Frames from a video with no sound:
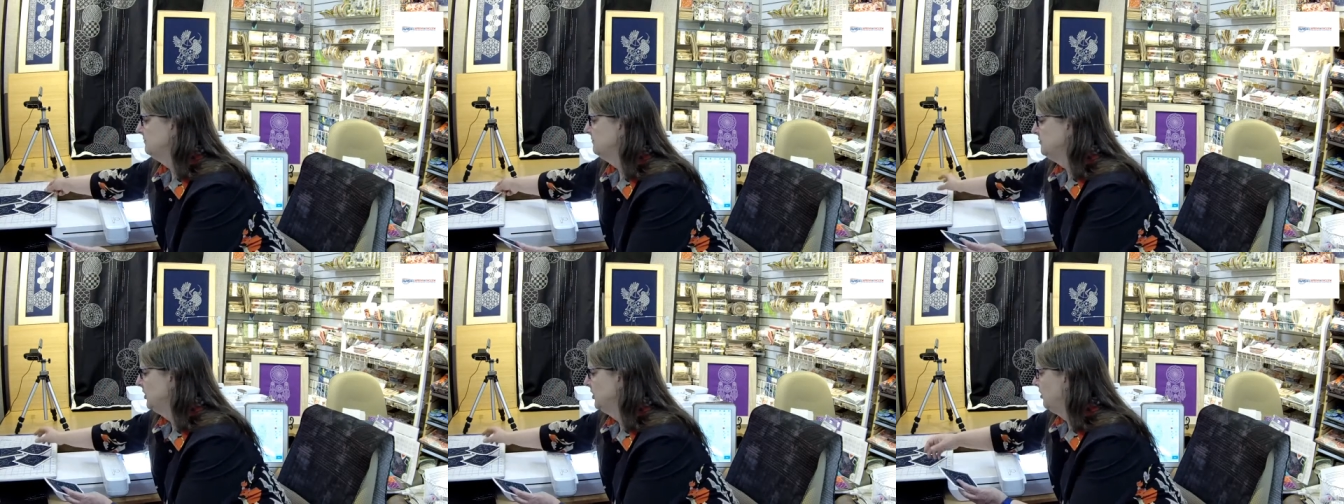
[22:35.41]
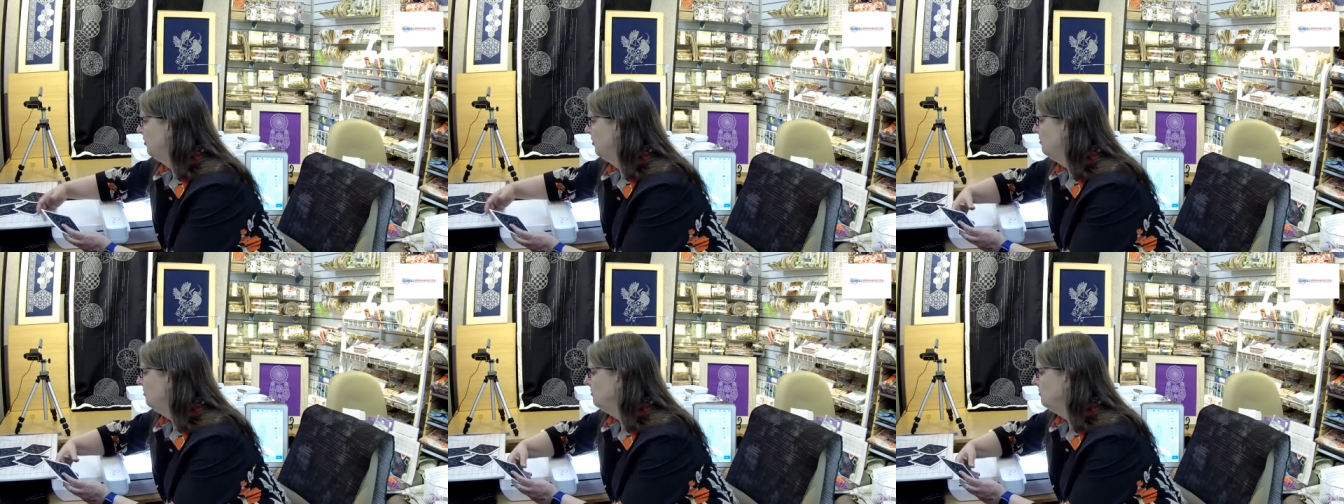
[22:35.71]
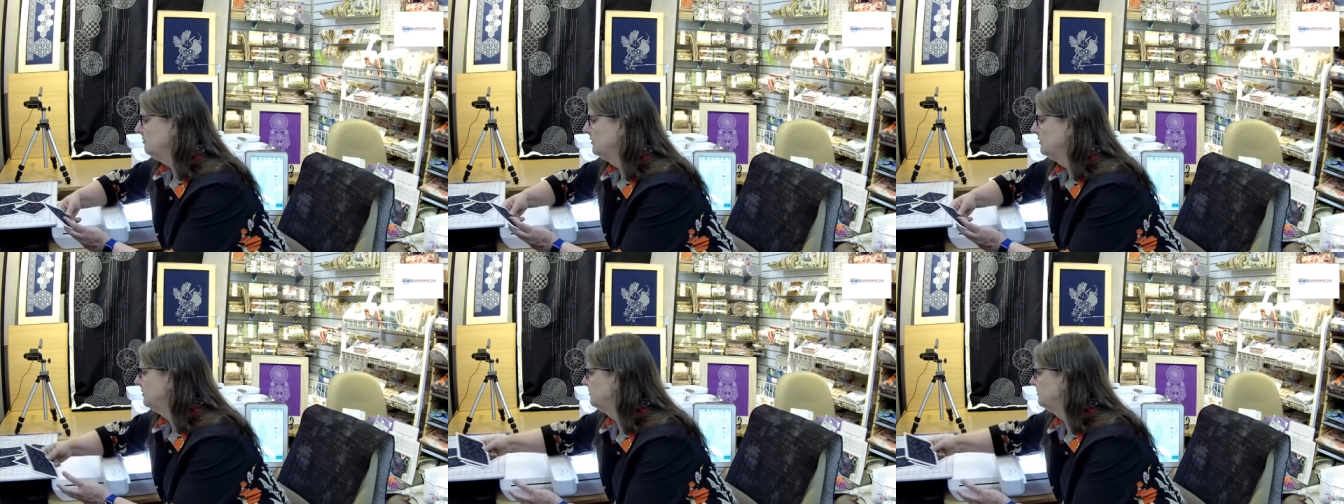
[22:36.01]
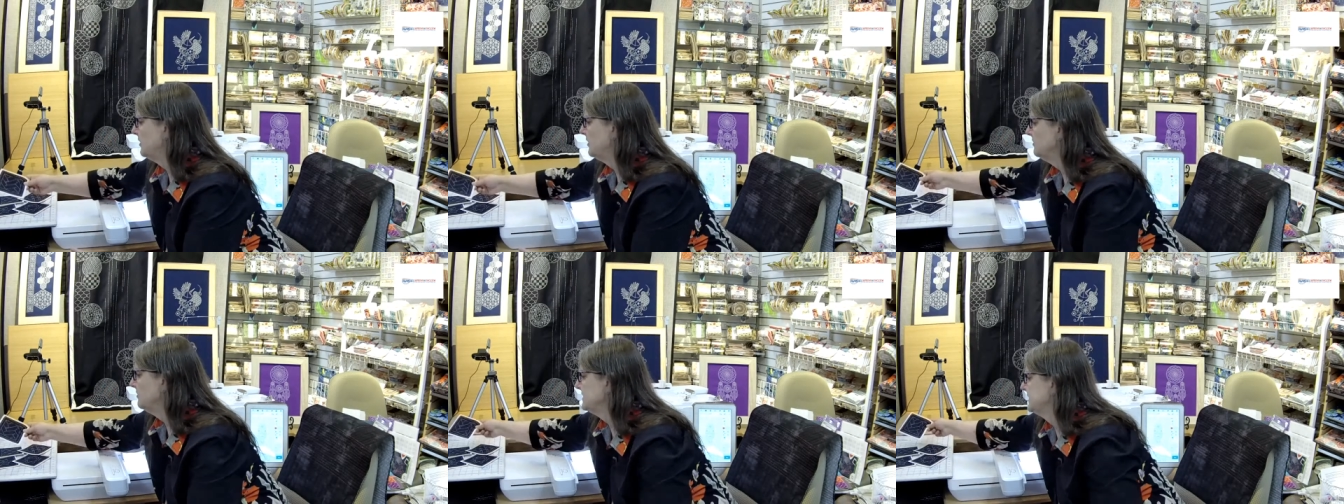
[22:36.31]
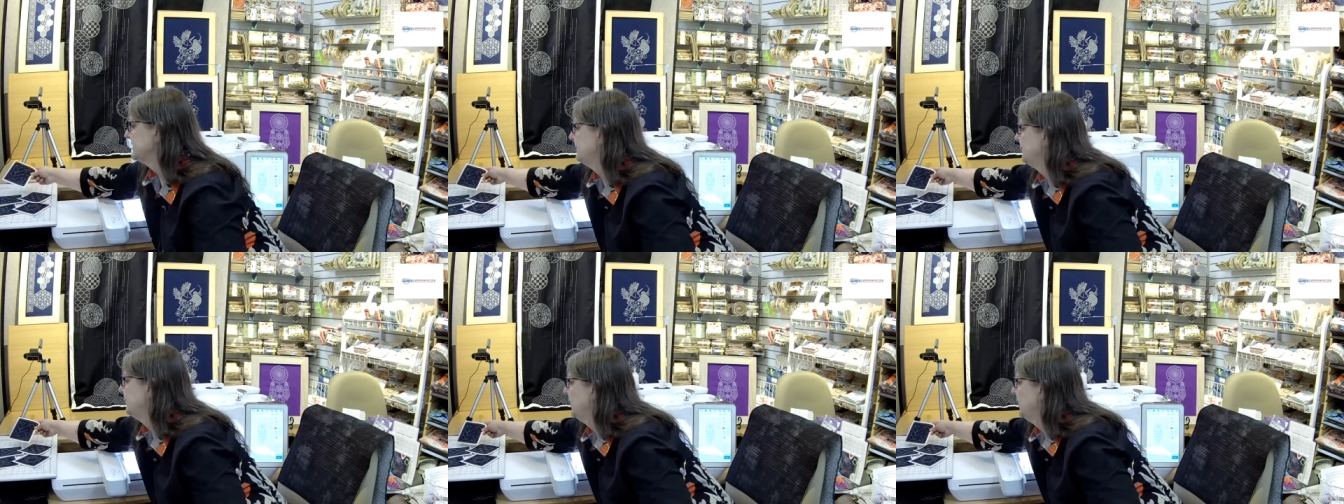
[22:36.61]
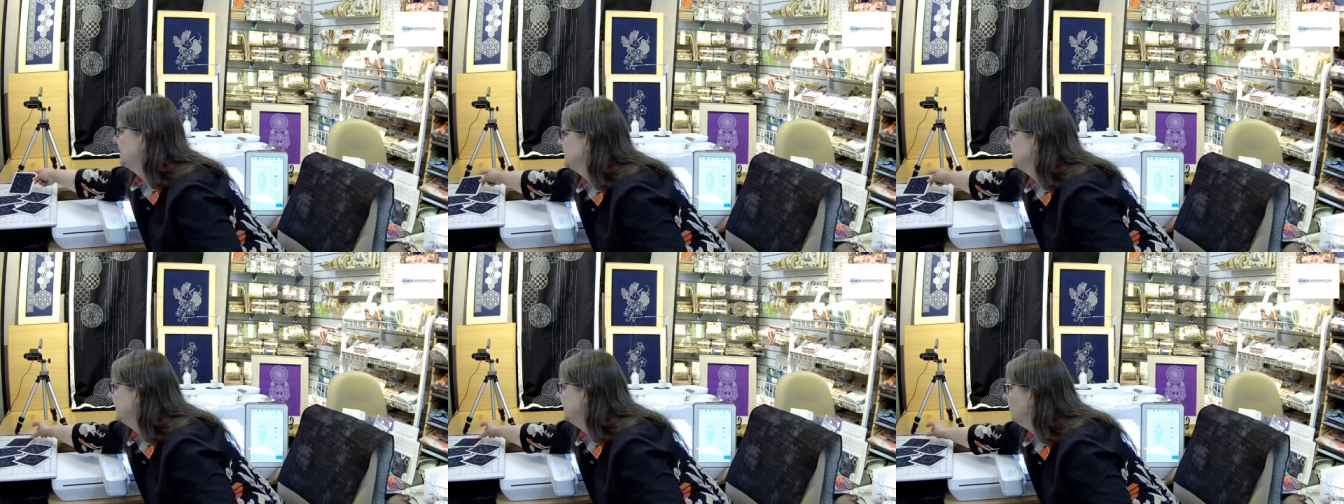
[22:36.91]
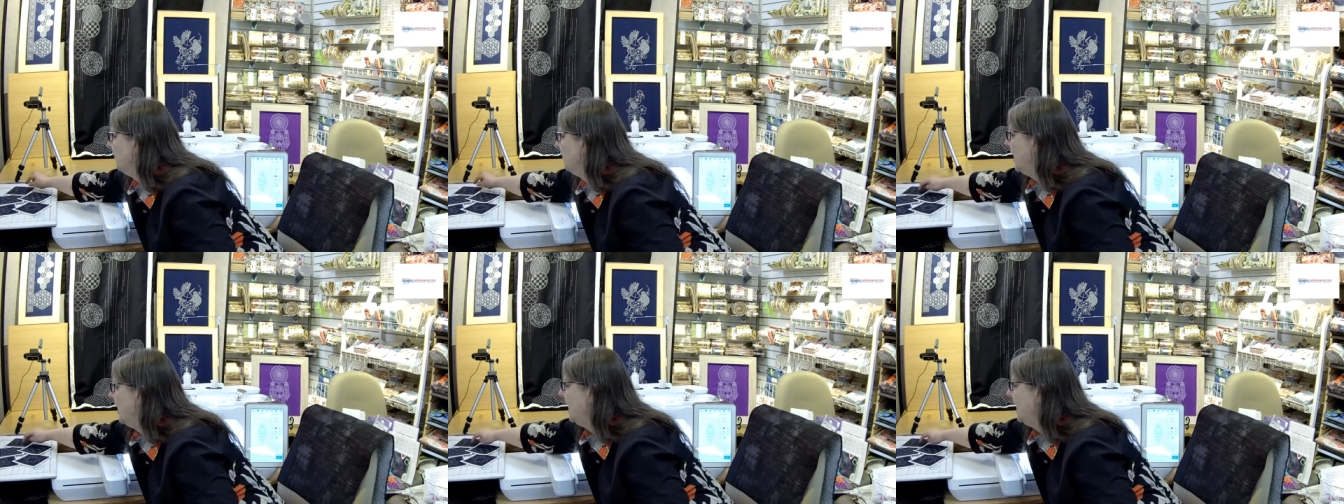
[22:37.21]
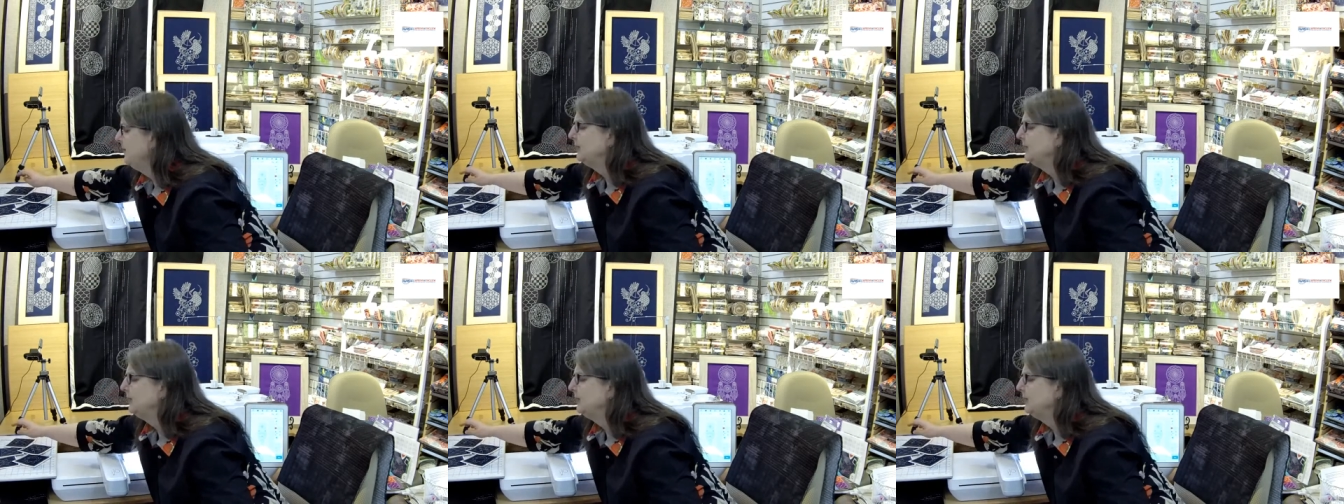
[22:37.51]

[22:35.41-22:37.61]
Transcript: No, you don't see printing. Why?